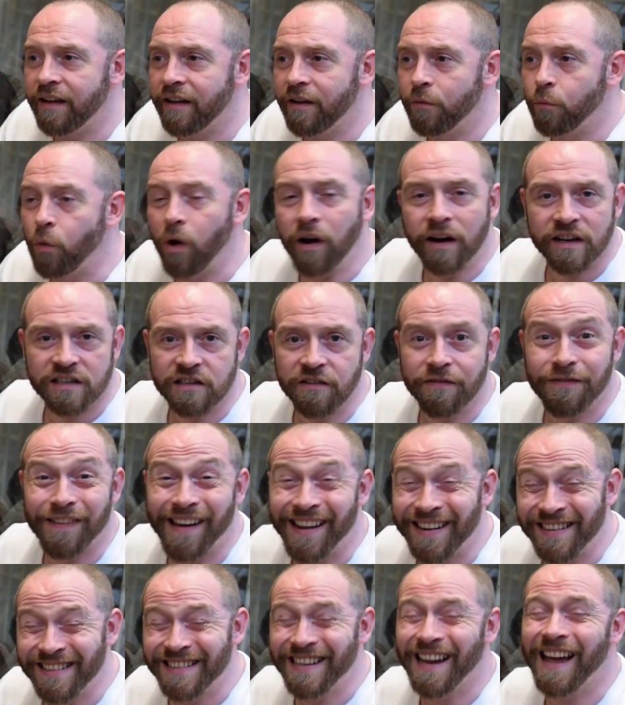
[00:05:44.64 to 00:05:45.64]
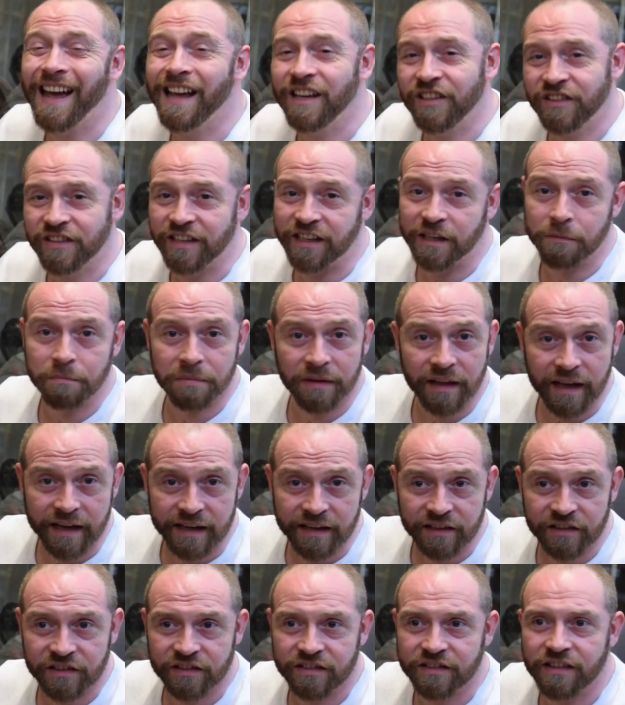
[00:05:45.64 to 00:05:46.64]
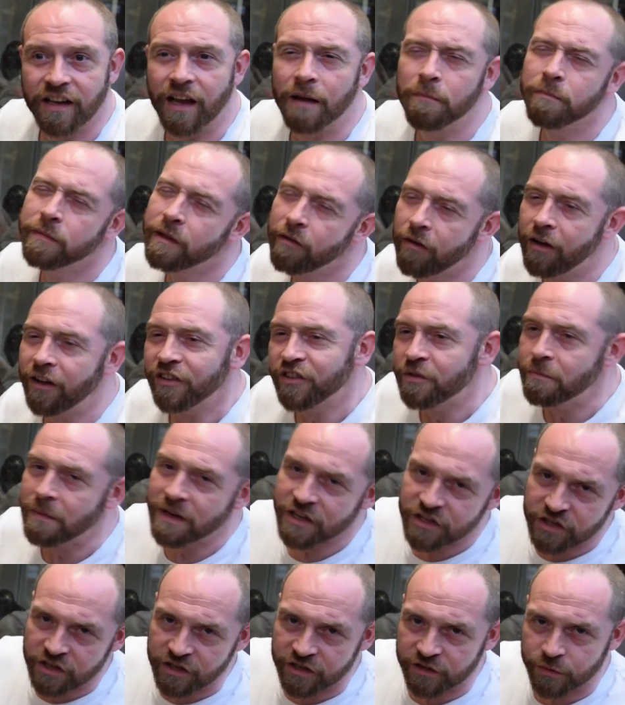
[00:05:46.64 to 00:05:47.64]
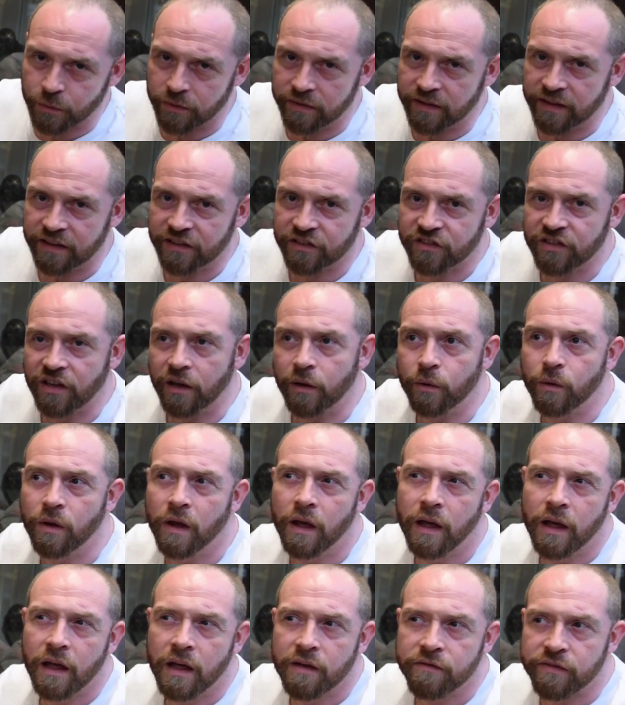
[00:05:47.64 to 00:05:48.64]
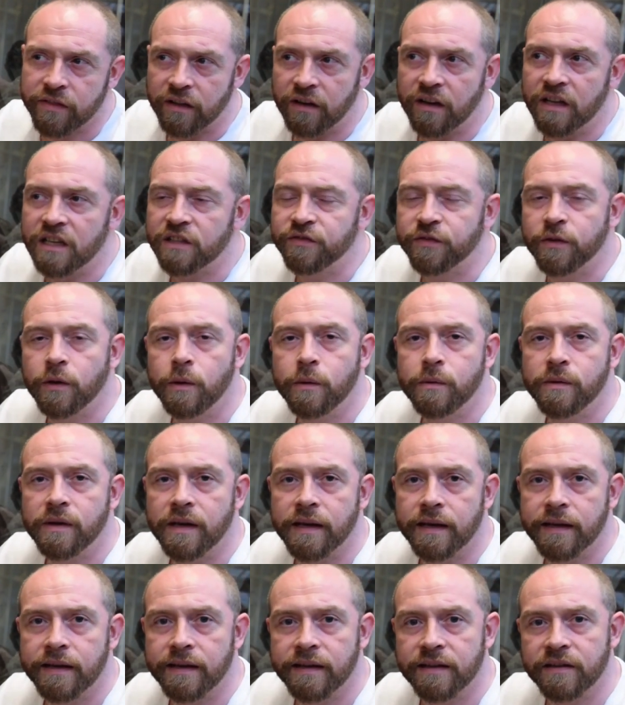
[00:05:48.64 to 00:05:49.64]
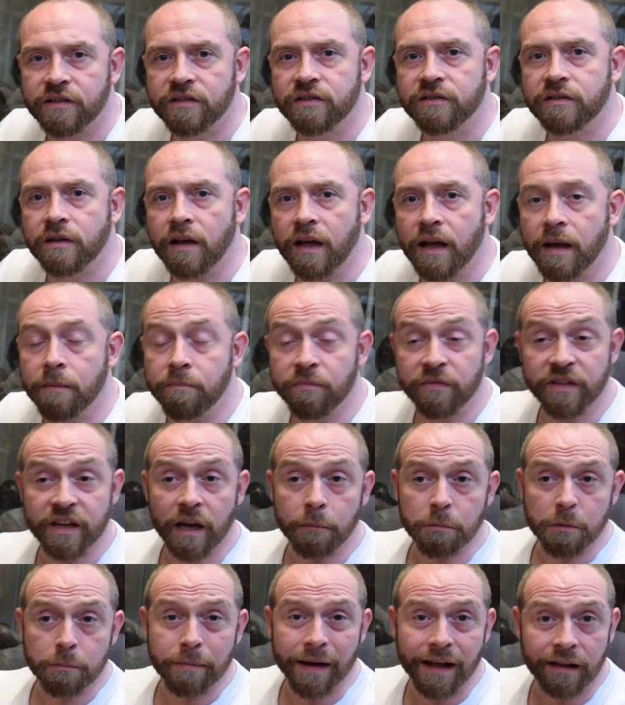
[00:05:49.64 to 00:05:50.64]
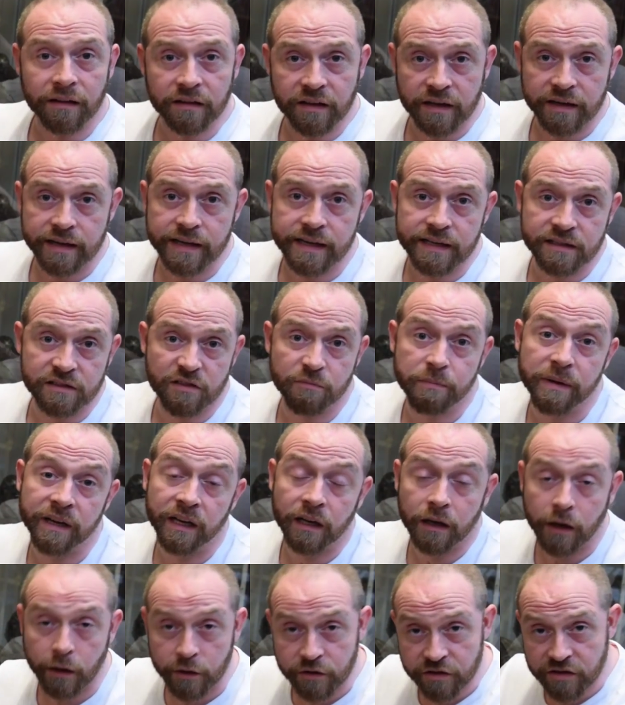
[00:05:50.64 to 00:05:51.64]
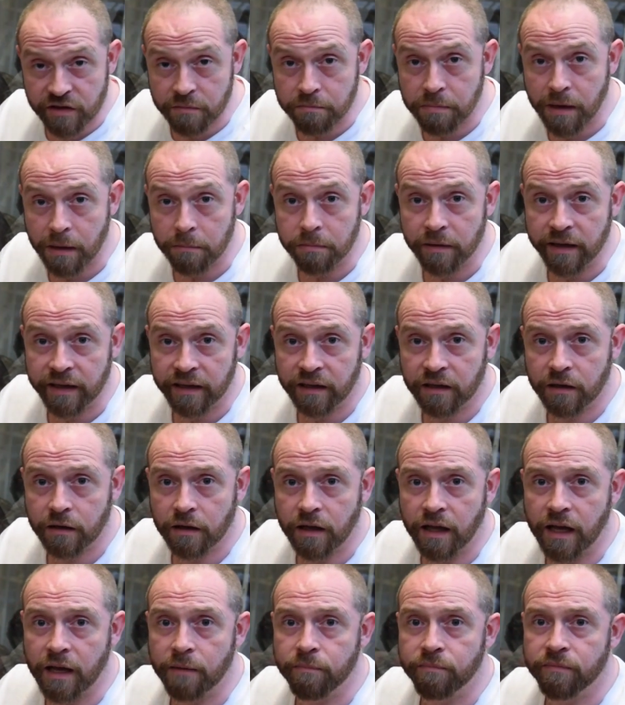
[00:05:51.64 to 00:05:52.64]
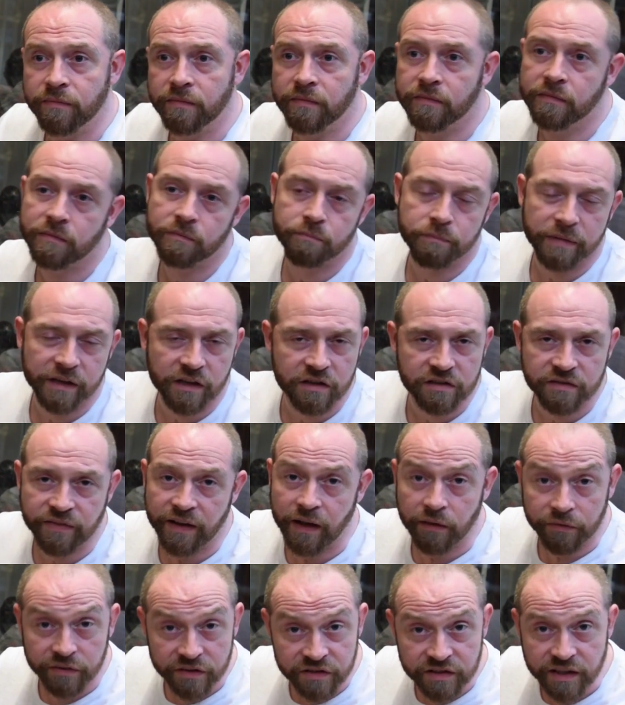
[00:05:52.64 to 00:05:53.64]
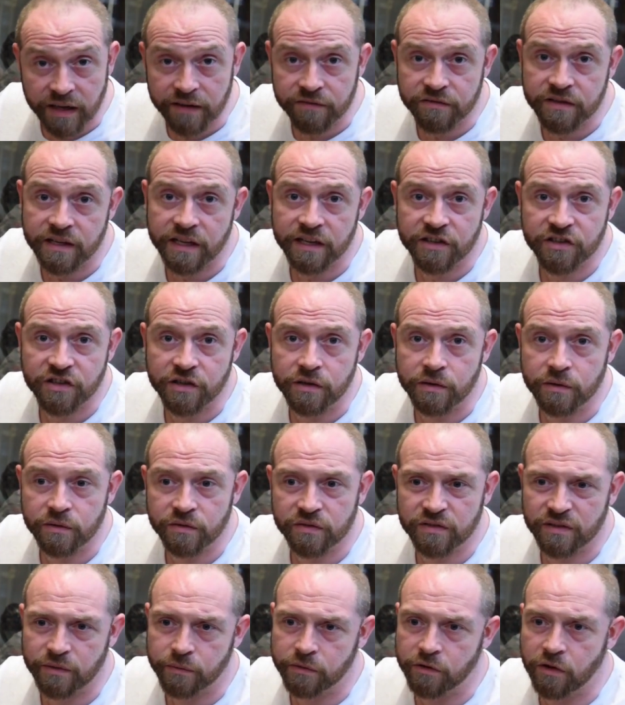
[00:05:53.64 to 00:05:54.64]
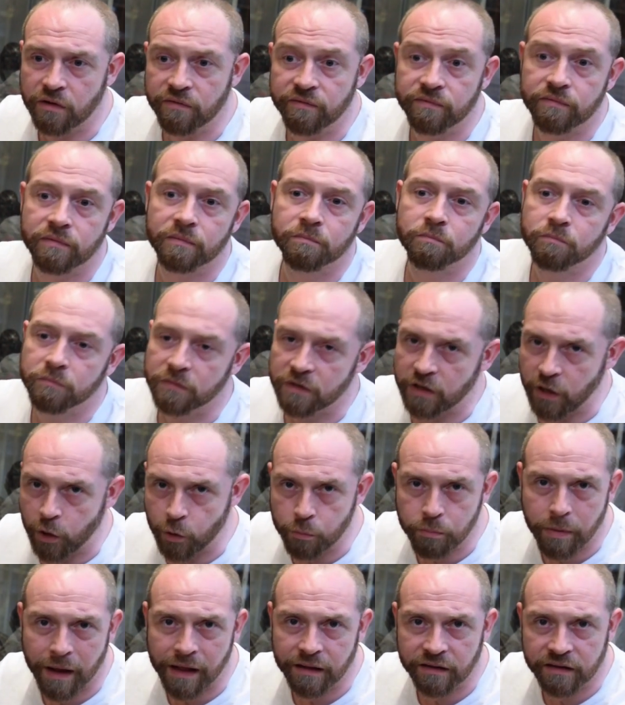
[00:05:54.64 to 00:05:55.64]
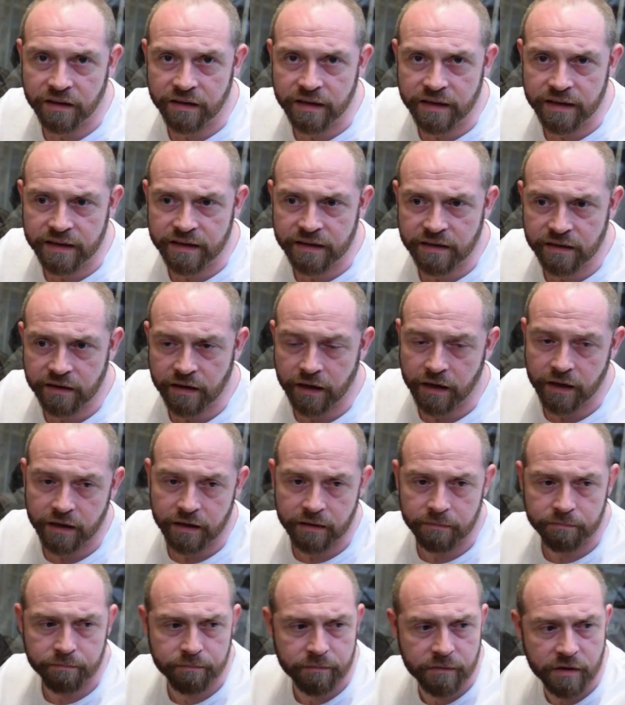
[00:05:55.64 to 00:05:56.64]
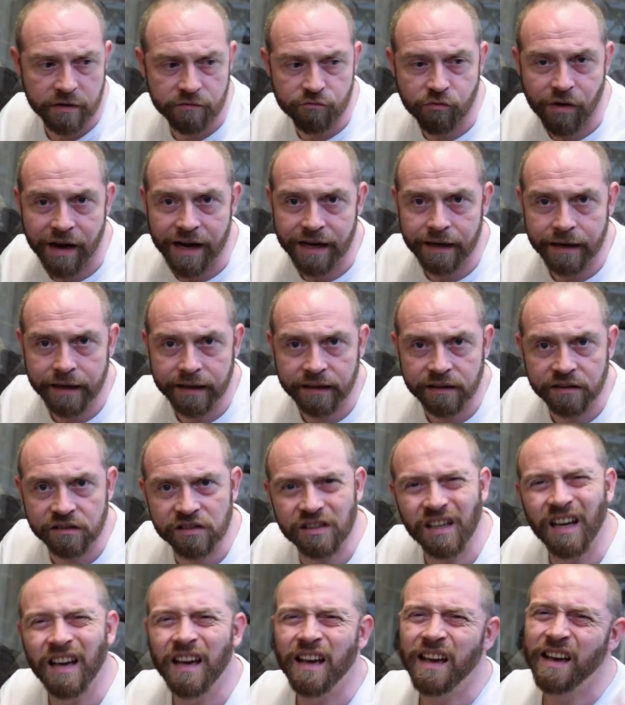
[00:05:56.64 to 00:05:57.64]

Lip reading: while it's a fantastic place, there are some issues with it. So for the last few years, the upper balconies have been closed to the public because of health and safety issues. They've got low balcony kind of railings,